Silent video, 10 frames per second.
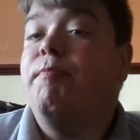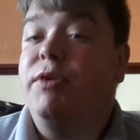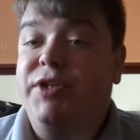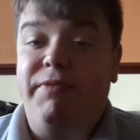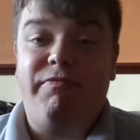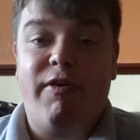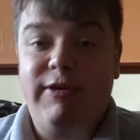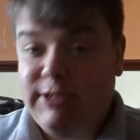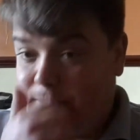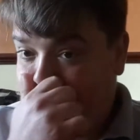between
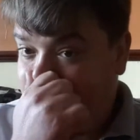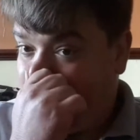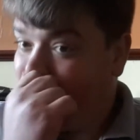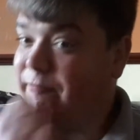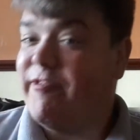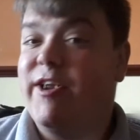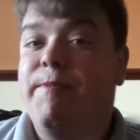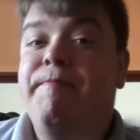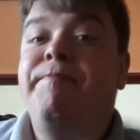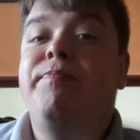Forest and
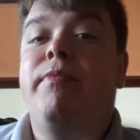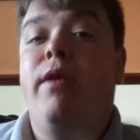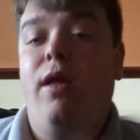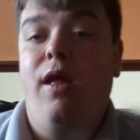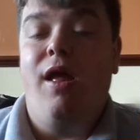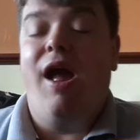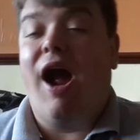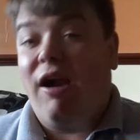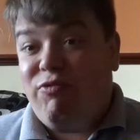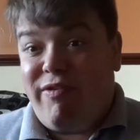Brentford
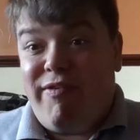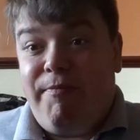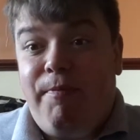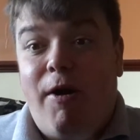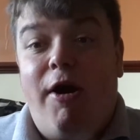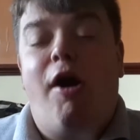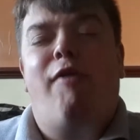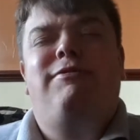at Griffin Park.